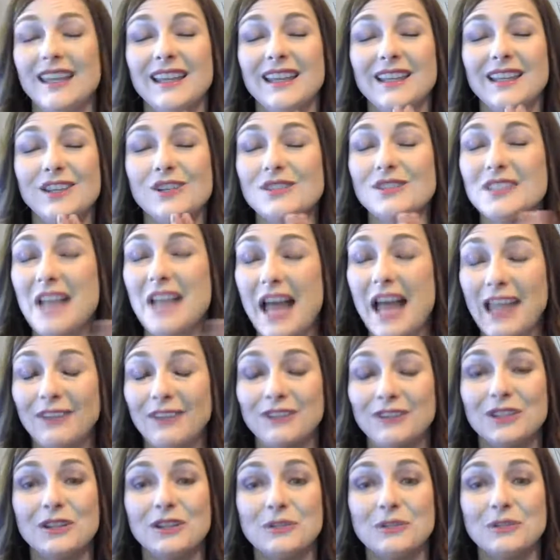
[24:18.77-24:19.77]
your life
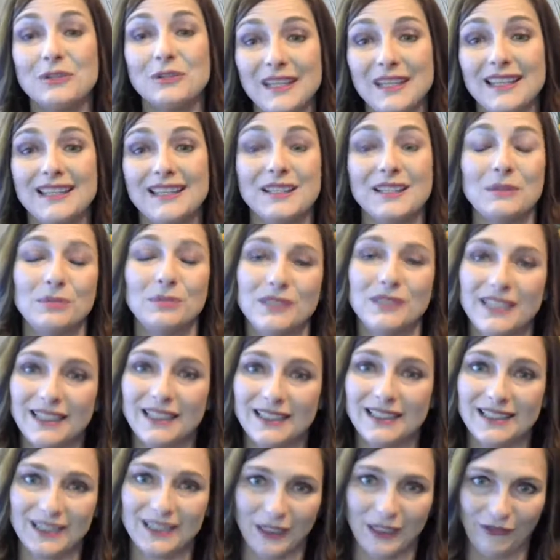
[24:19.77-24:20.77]
could be
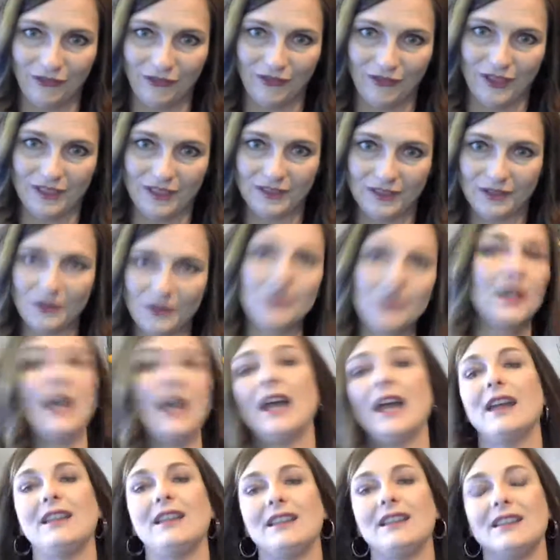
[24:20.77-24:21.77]
completely different,
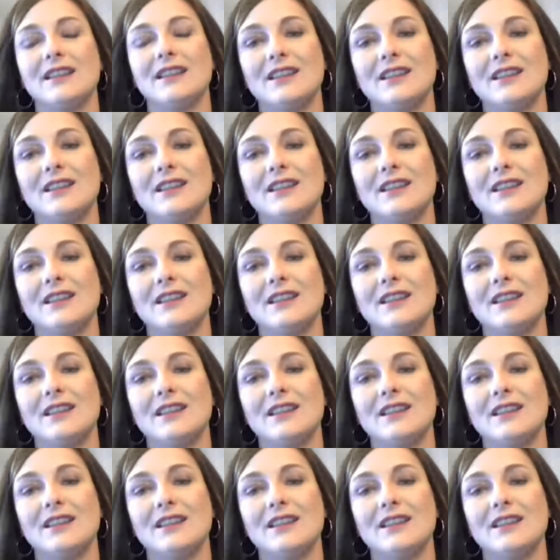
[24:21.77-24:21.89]
okay?